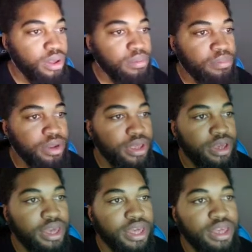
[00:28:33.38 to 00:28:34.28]
But
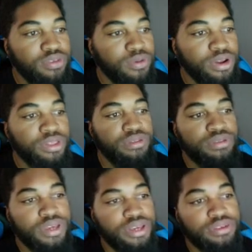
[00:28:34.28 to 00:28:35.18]
again, it's one of those
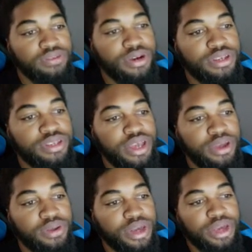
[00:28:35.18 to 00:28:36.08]
things where it's like,
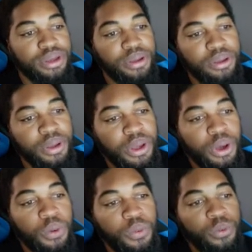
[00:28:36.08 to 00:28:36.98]
okay,
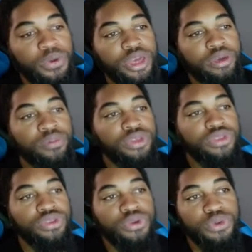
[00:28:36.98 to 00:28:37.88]
what can we
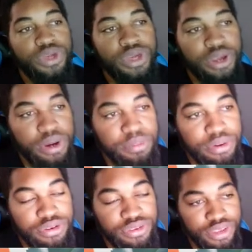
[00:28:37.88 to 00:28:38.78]
do here
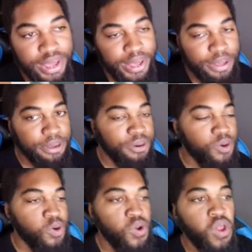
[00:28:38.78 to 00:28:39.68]
per se
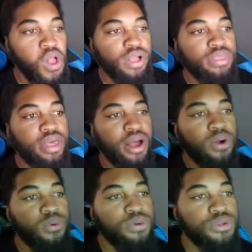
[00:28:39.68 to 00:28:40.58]

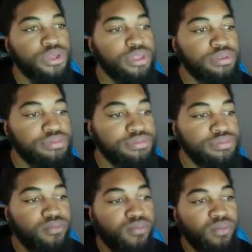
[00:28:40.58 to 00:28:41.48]
that would
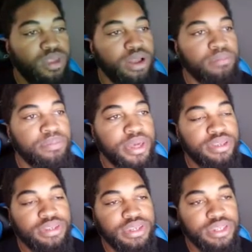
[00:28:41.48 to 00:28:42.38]

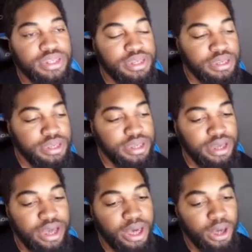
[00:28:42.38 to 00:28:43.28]
basically
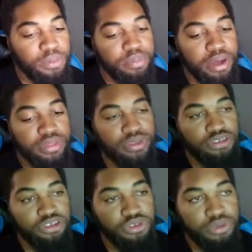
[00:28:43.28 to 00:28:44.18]
help out the
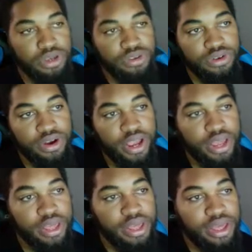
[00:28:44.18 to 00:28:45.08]
situation, right?